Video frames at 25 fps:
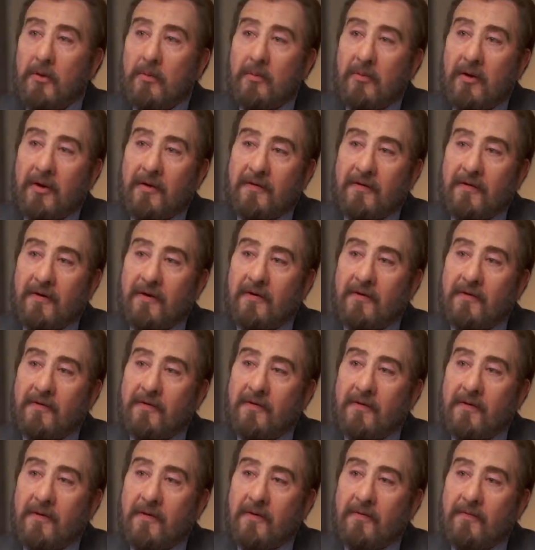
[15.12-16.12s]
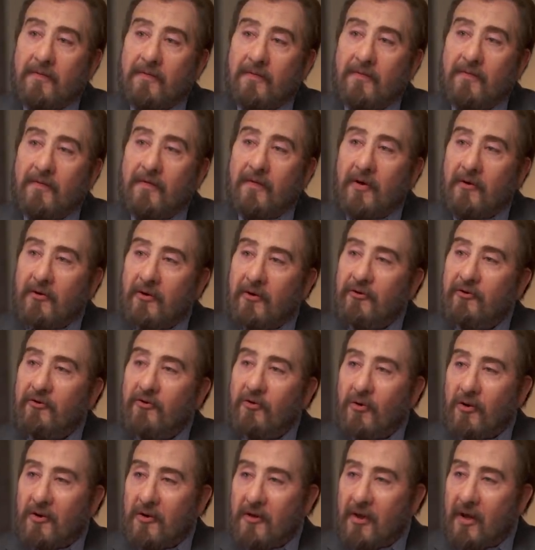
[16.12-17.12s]
my son's very
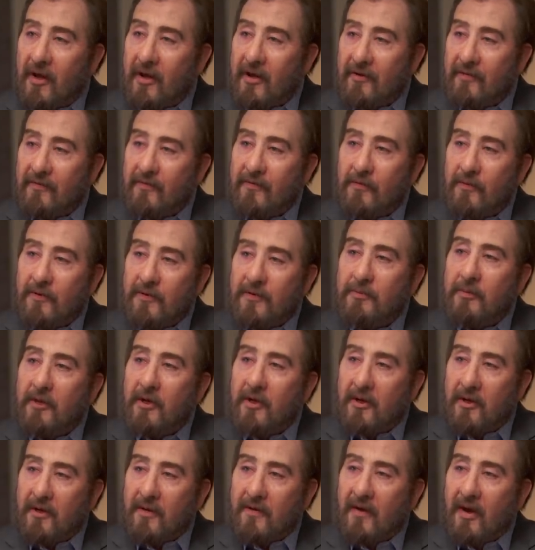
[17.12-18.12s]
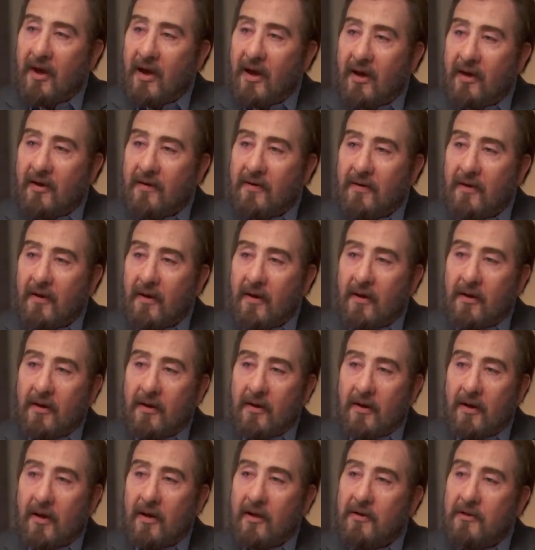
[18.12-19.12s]
short life, was being attacked,
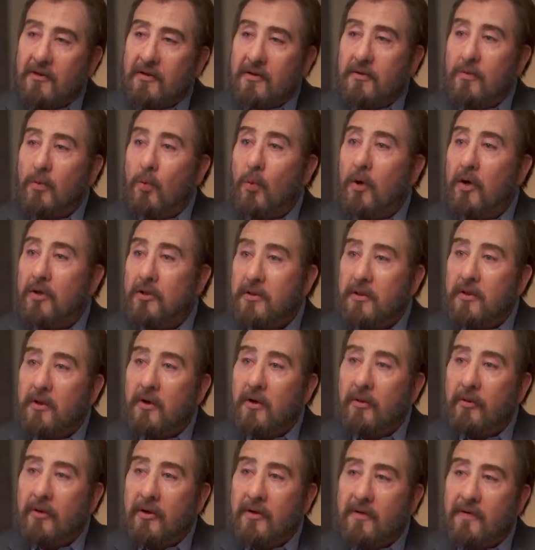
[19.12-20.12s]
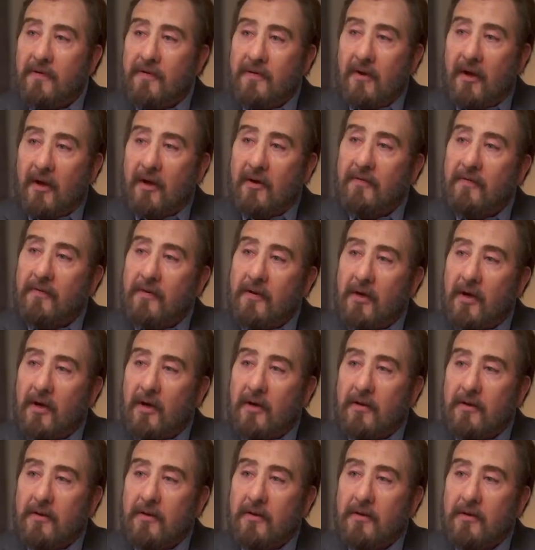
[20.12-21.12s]
and I just wasn't going to stand for
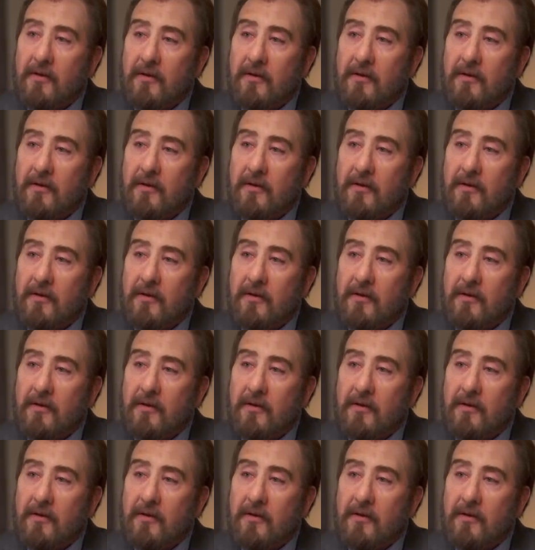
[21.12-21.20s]
that.